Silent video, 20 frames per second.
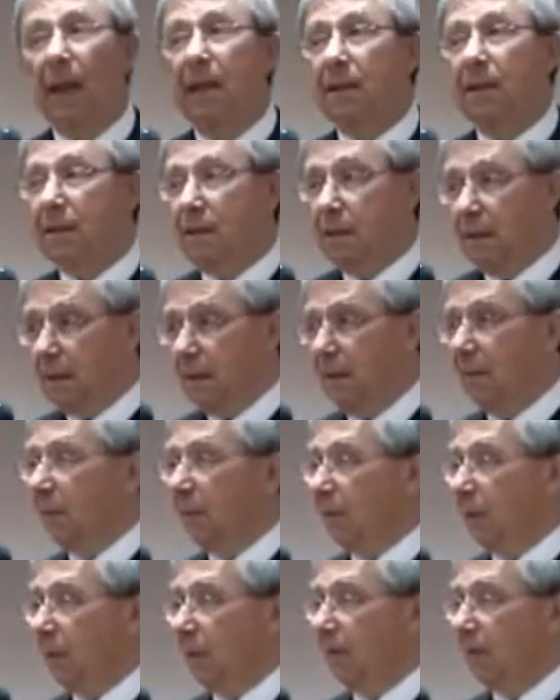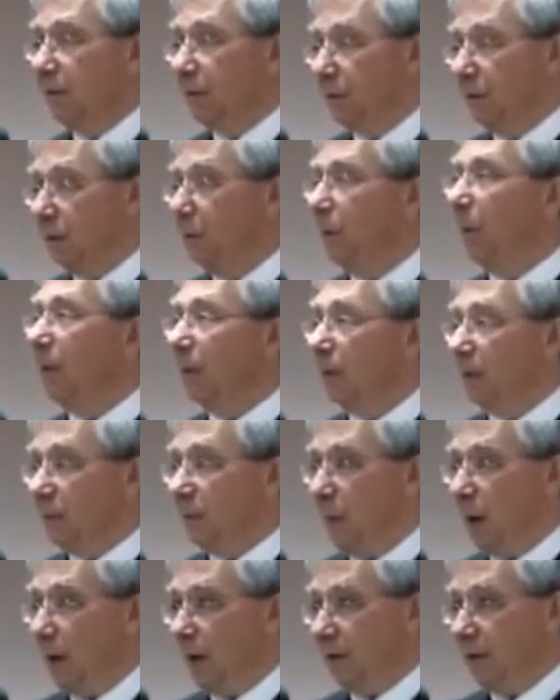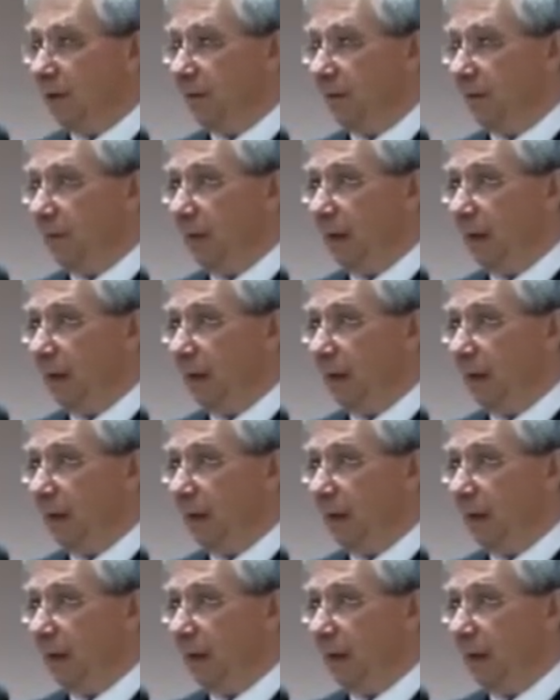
see themselves doing these positive